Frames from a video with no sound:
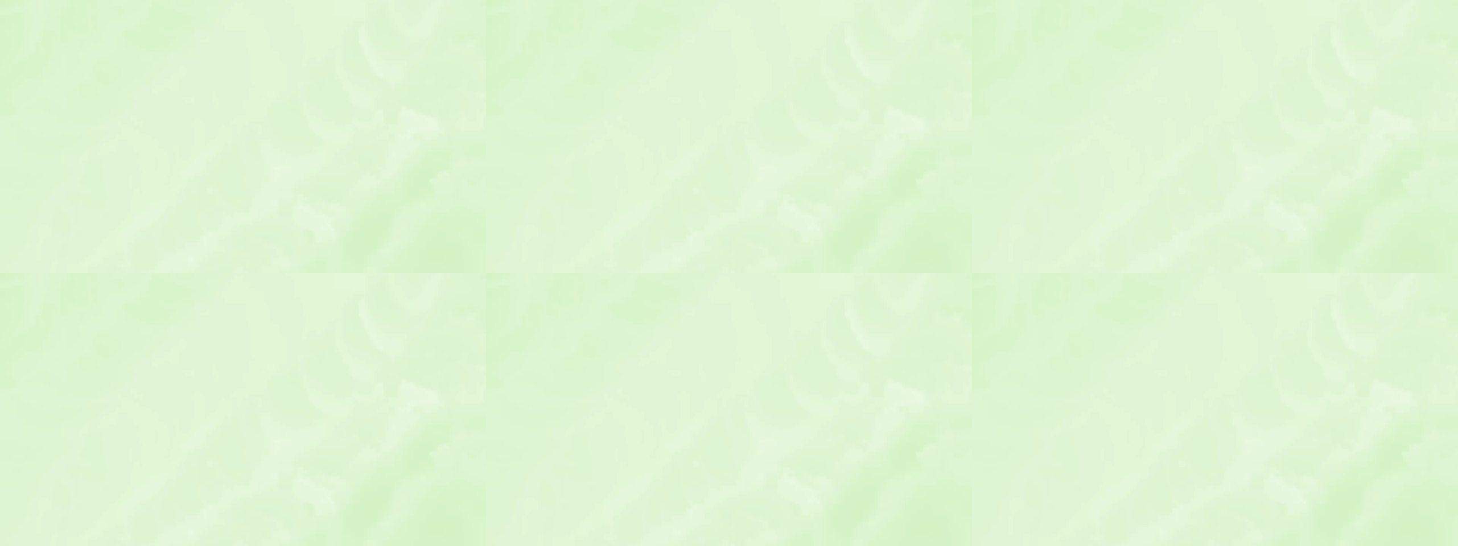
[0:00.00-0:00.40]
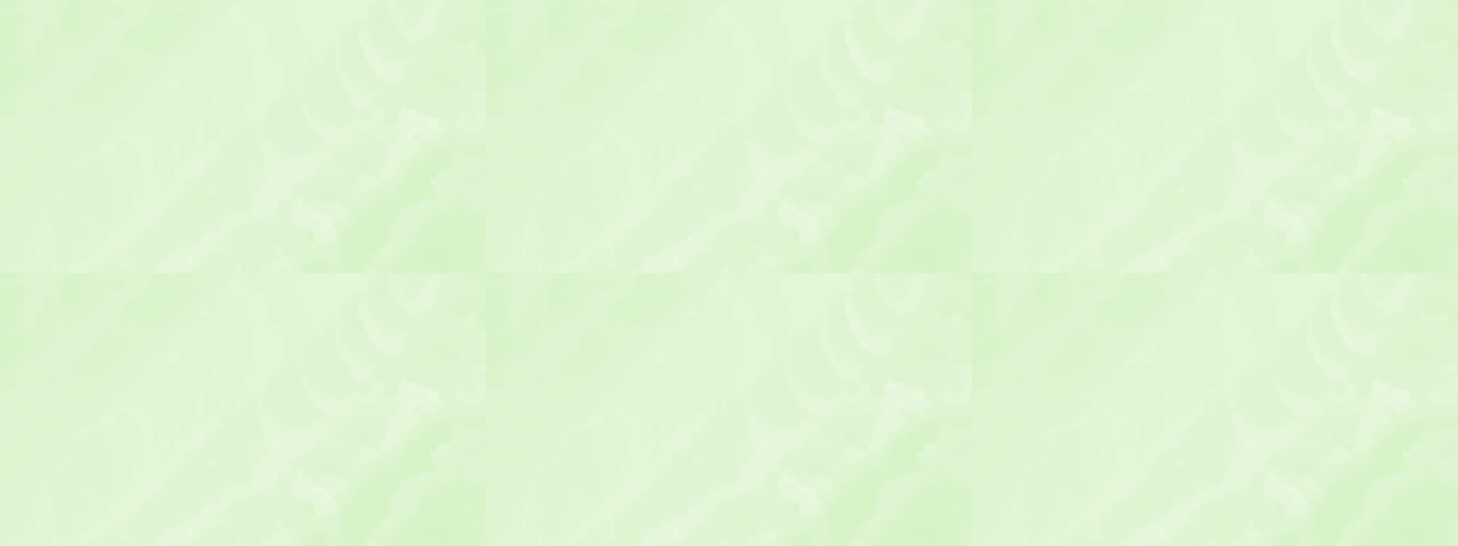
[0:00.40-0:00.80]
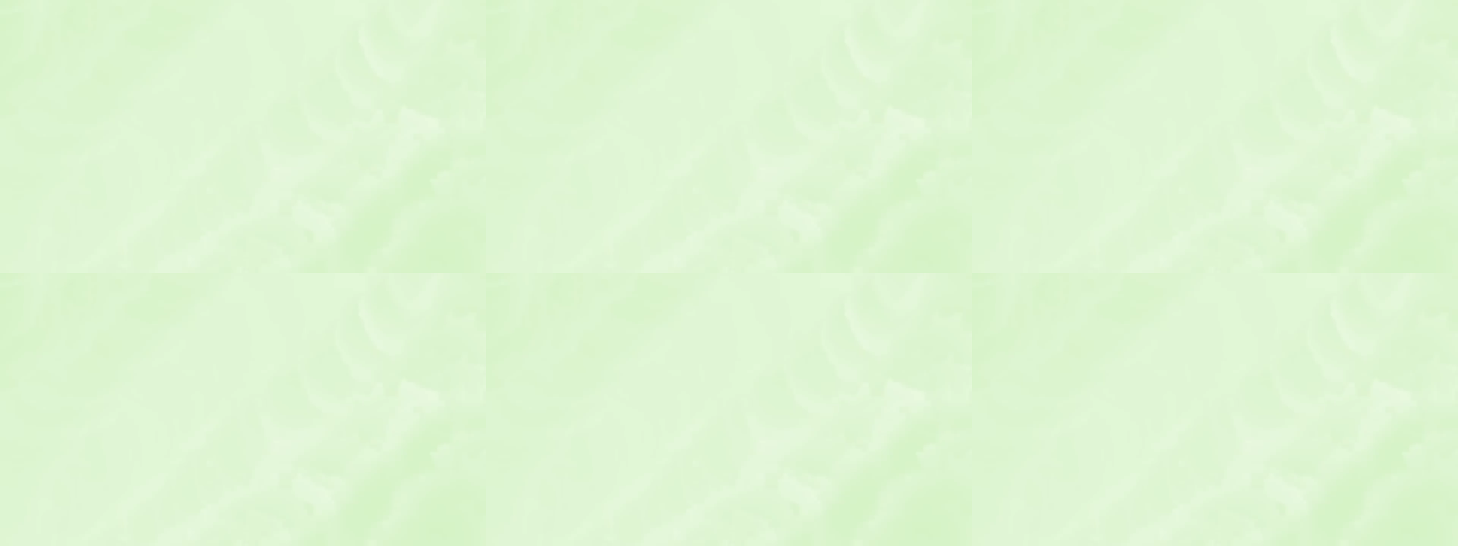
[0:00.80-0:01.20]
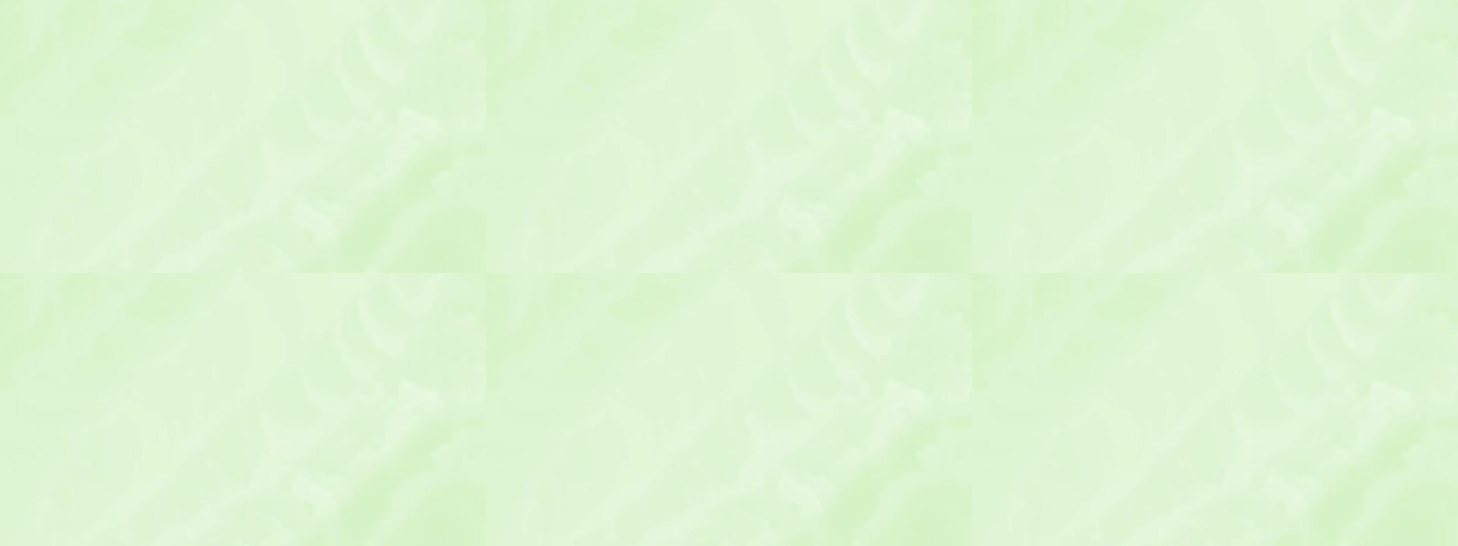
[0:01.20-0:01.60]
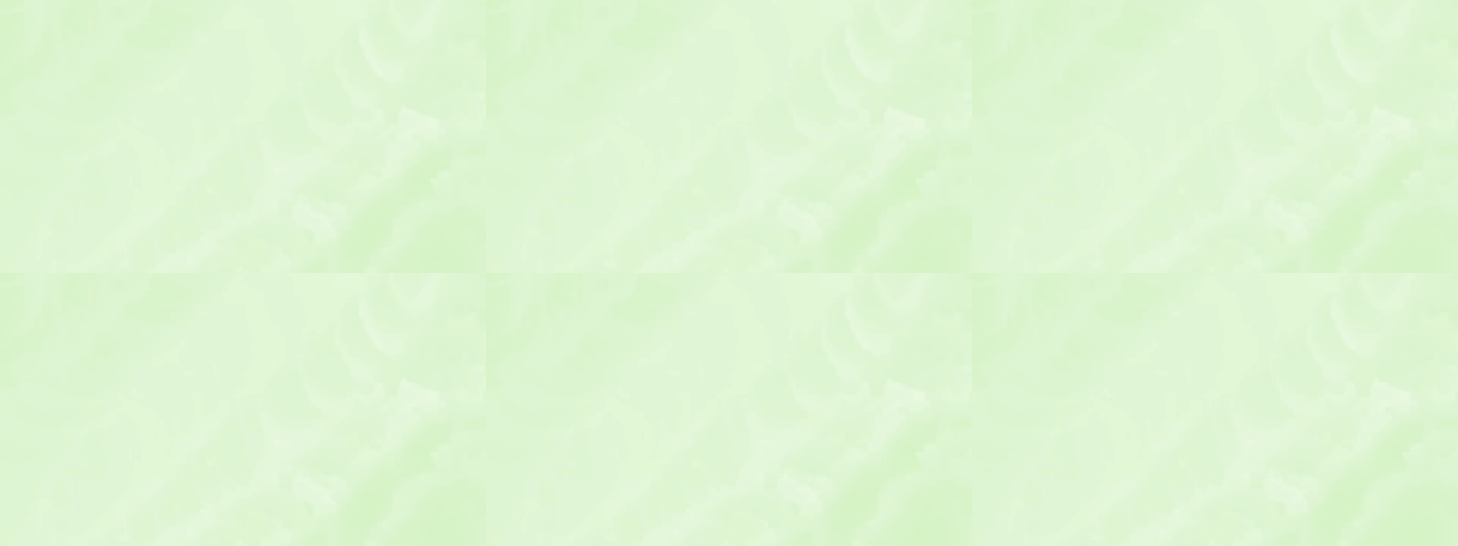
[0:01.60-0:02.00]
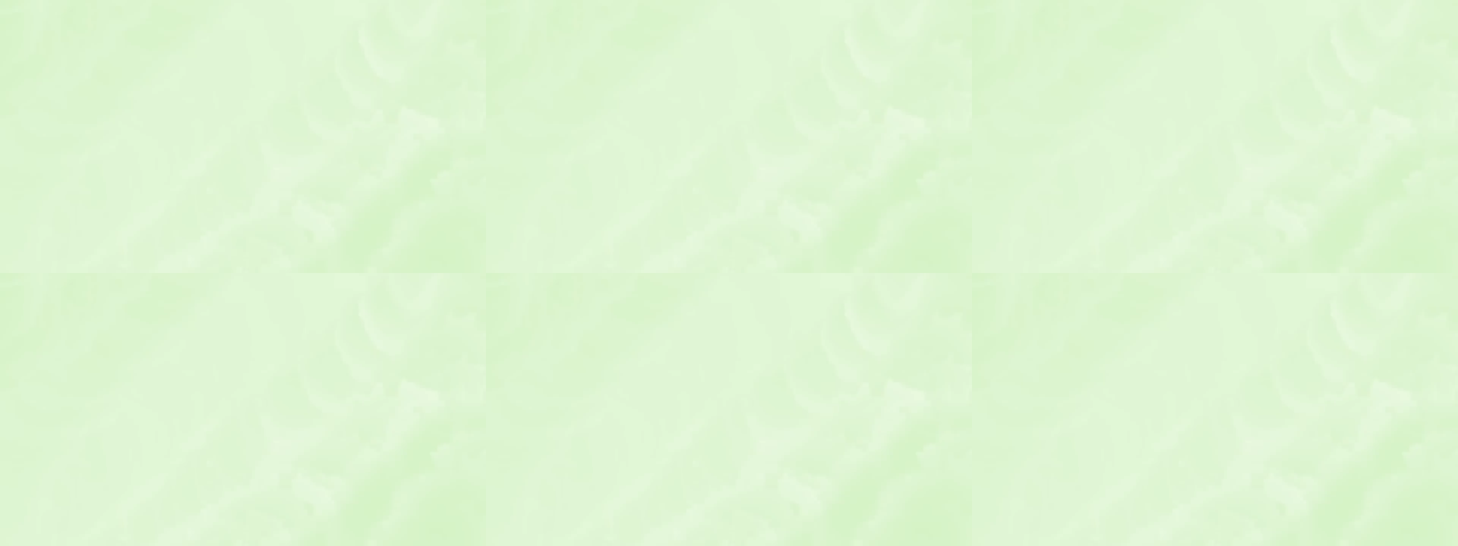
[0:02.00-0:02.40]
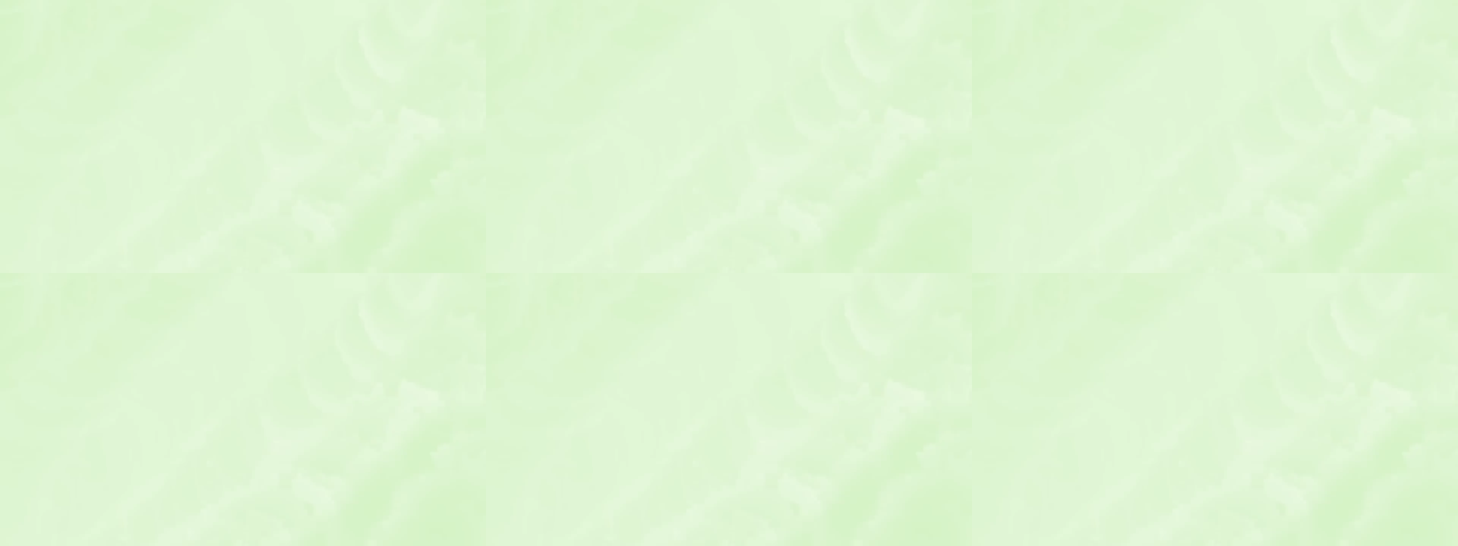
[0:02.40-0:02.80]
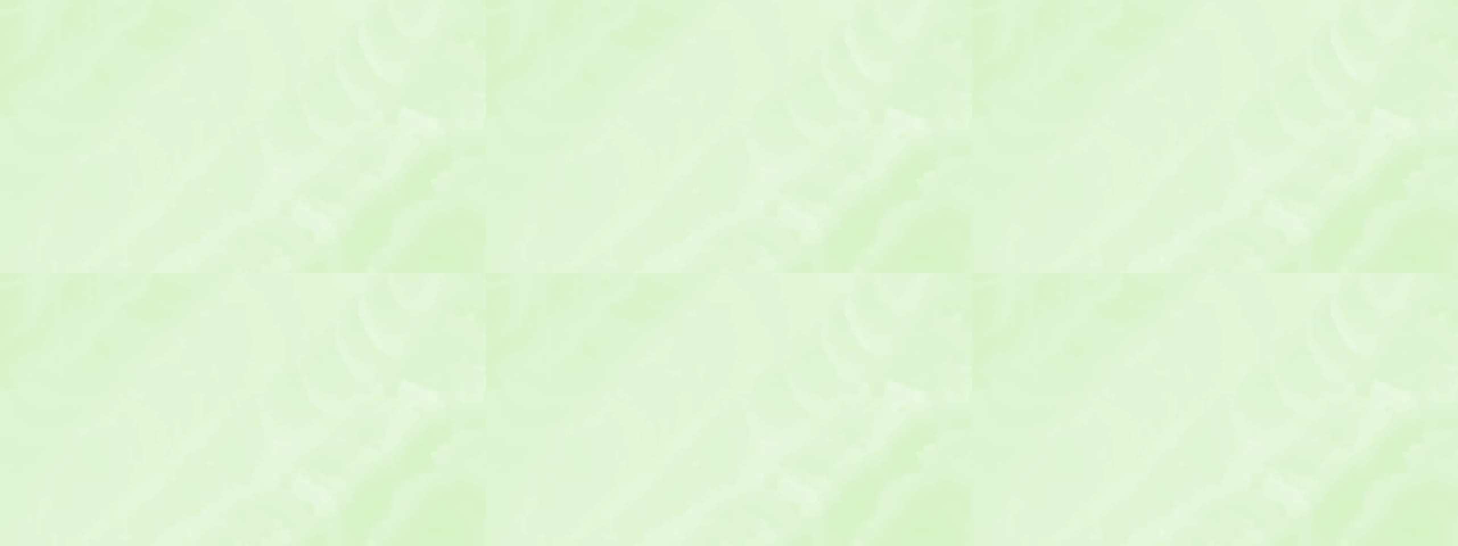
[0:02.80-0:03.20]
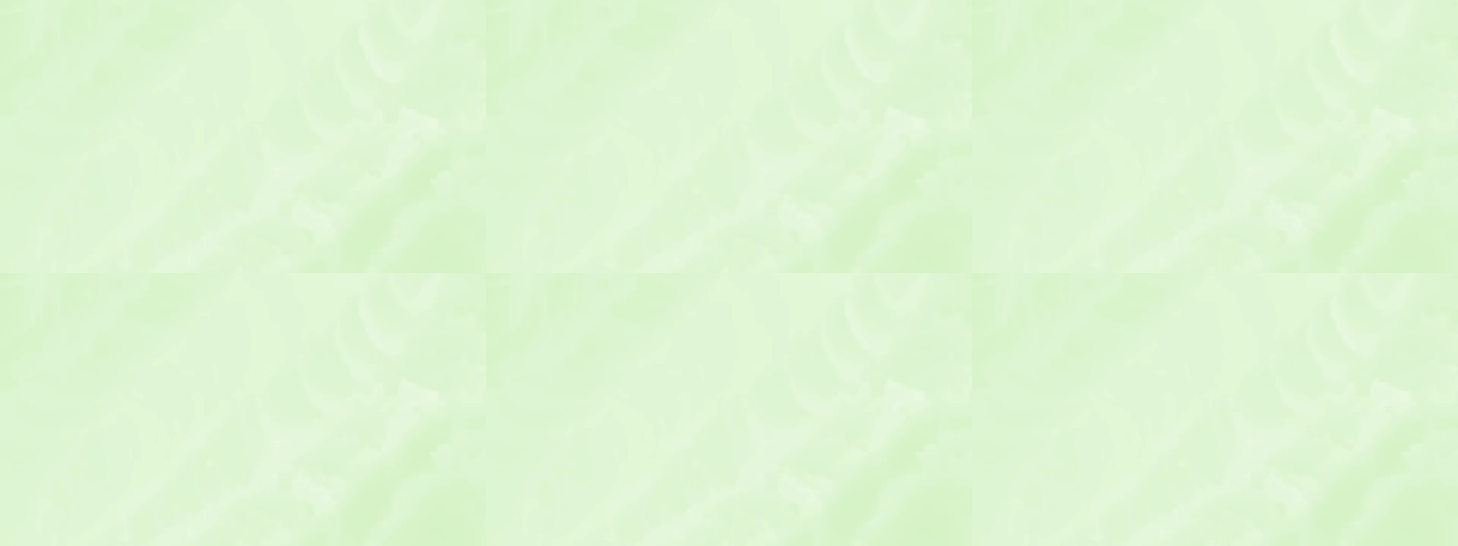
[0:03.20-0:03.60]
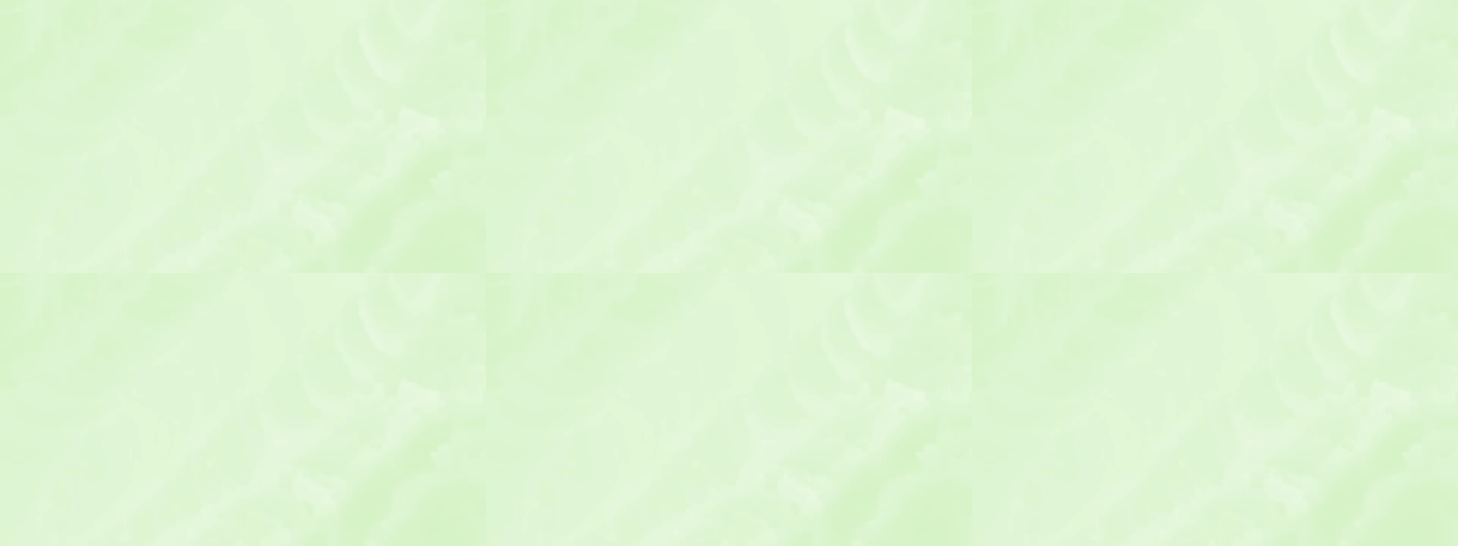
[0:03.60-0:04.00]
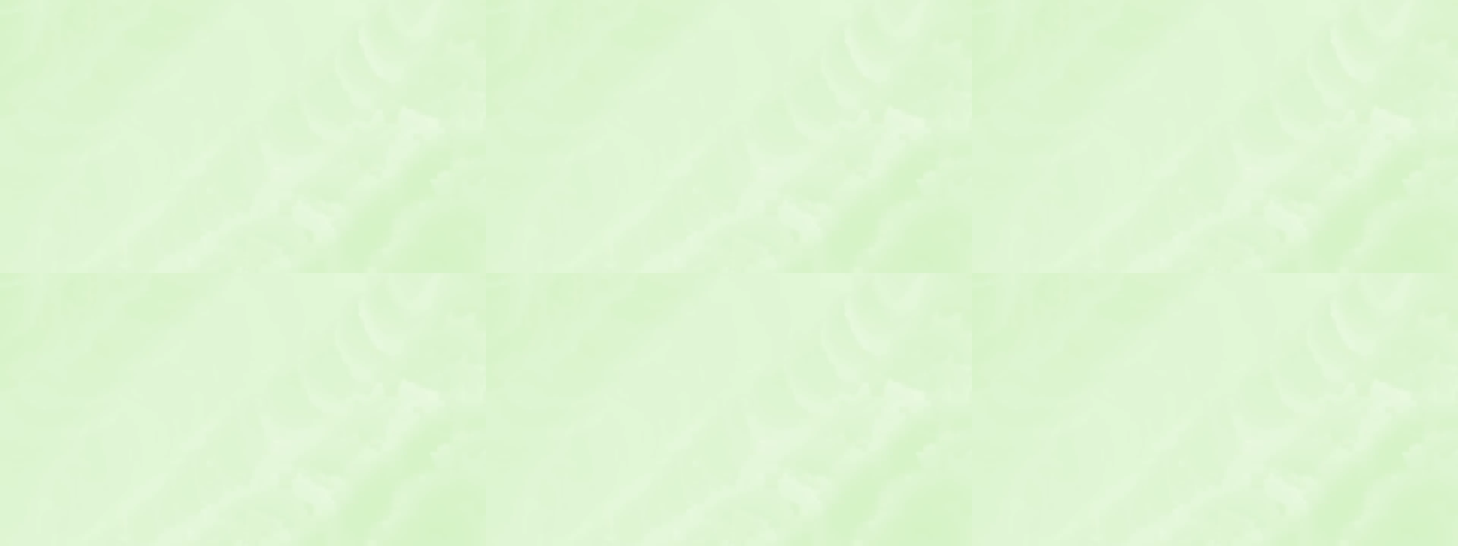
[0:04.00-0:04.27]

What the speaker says: [unreadable: no face in view]